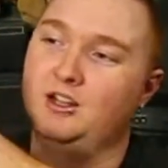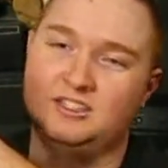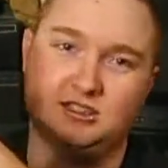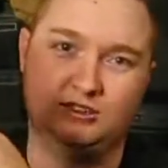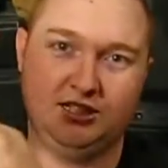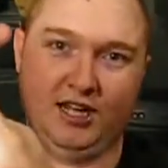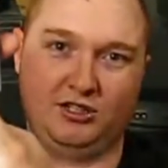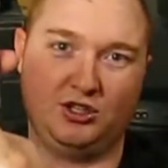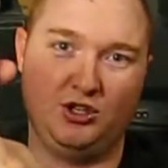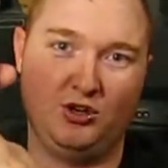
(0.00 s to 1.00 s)
This is
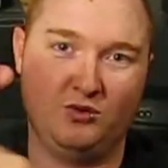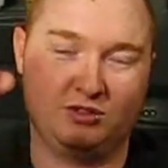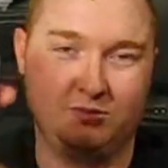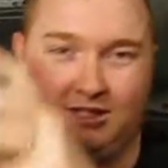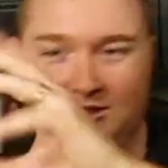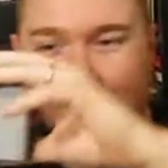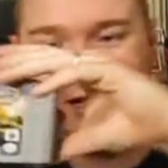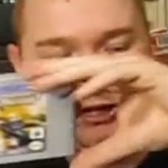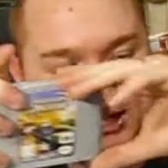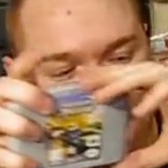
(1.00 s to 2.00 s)
THQ, which means
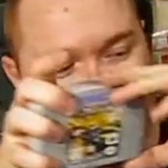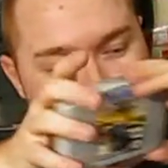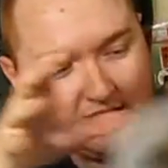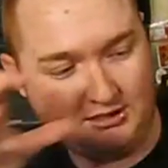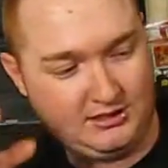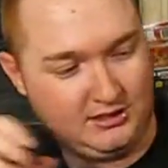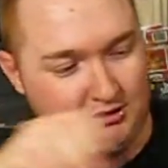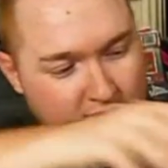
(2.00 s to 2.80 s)
it sucks.